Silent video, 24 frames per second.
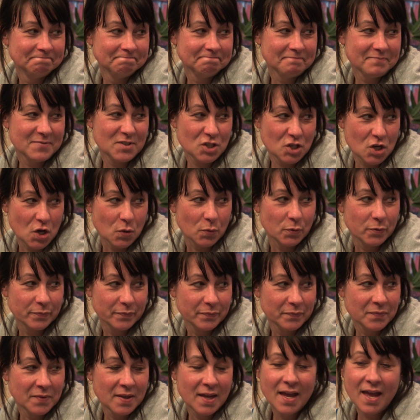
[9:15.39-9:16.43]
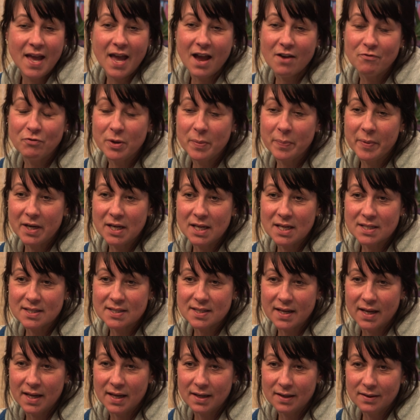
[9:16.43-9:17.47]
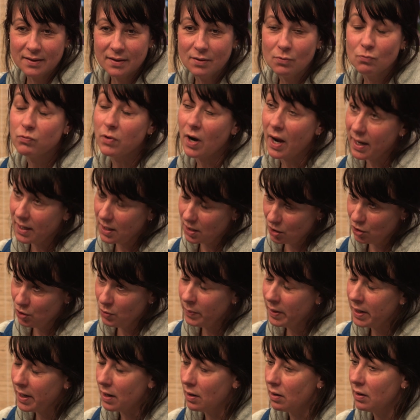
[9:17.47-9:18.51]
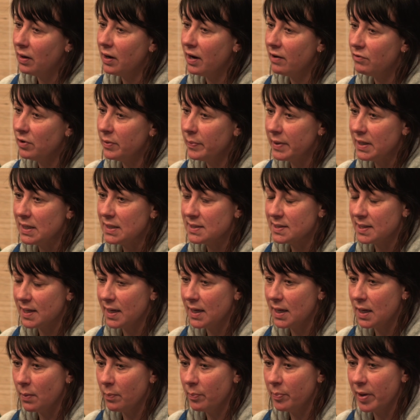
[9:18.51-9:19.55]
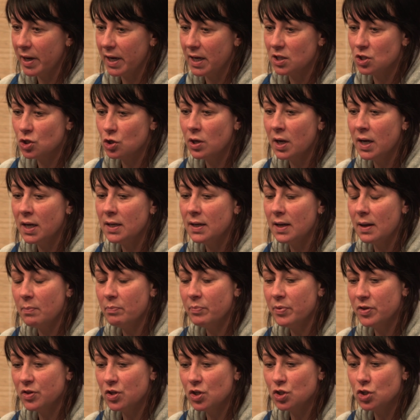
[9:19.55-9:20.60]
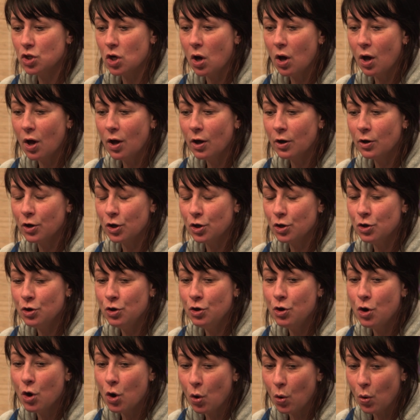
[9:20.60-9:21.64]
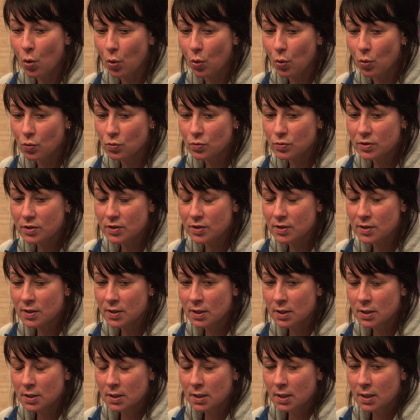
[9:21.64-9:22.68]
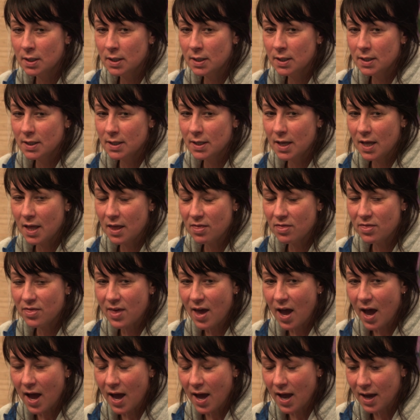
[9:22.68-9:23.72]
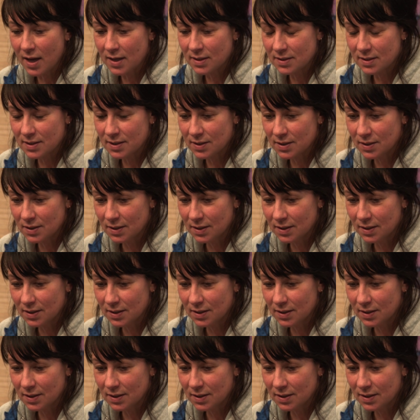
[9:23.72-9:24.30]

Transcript: So everybody's like, right, human error. Everybody's like, but I trained it. But the dog knows that